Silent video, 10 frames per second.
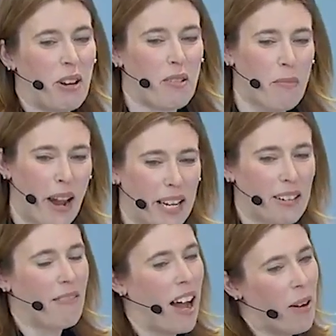a great
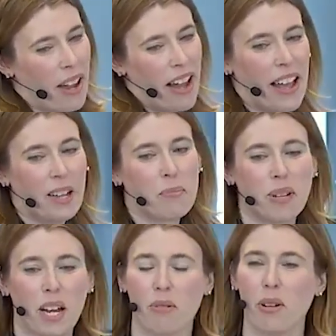reminder of how AI
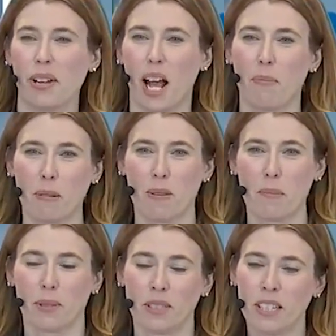can play a role in
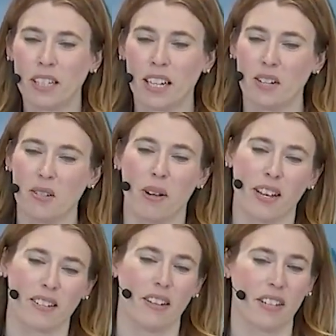helping people in
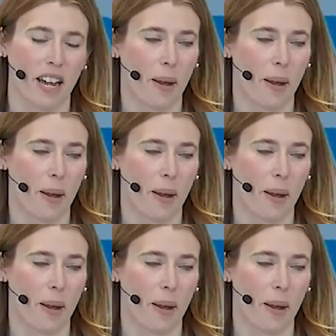new ways all the